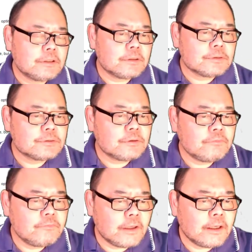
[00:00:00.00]
and also
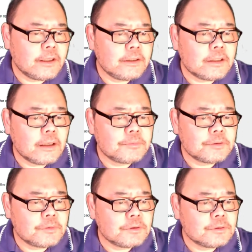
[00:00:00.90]
find
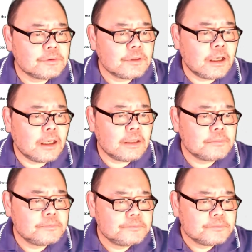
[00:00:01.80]
optimal uh,
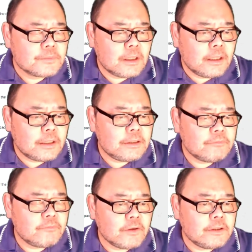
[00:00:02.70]
they
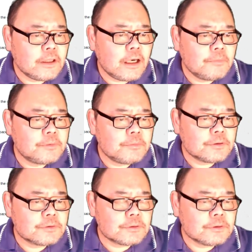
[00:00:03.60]
didn't find an
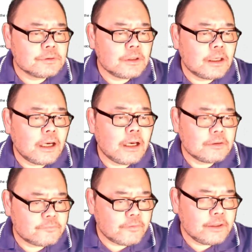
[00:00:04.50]
optimal solution uh,
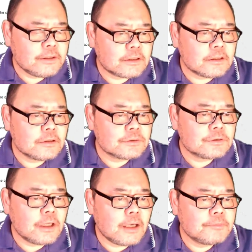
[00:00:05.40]
find a close
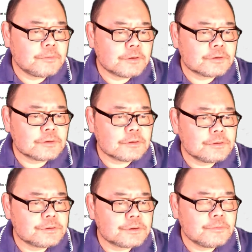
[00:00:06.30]
to optimal
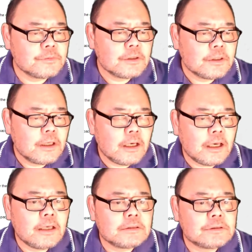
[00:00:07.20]
solution
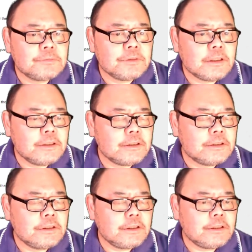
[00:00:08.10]
and
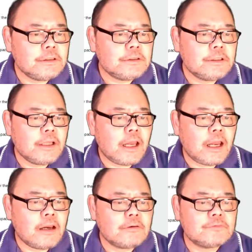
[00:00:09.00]
simulating annealing didn't
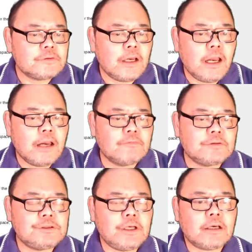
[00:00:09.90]
have uh, have a
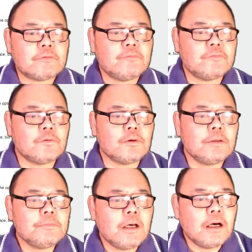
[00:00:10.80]
check for